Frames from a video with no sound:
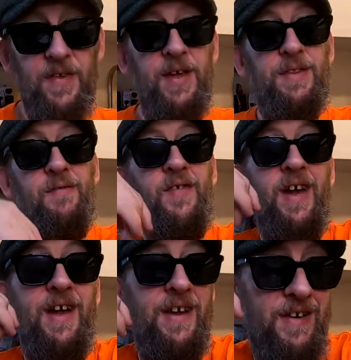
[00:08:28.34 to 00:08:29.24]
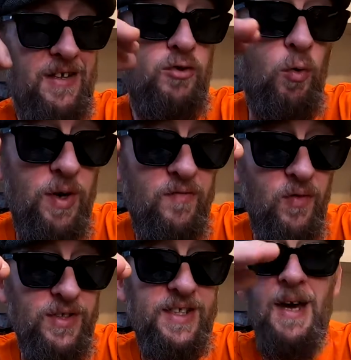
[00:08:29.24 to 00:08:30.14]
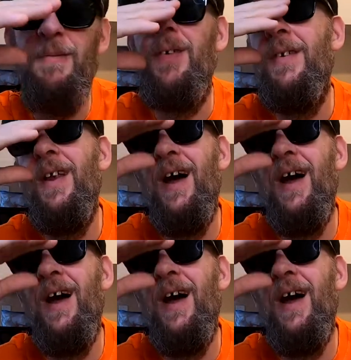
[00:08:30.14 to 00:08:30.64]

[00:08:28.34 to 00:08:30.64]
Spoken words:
to hit the fan 24/7.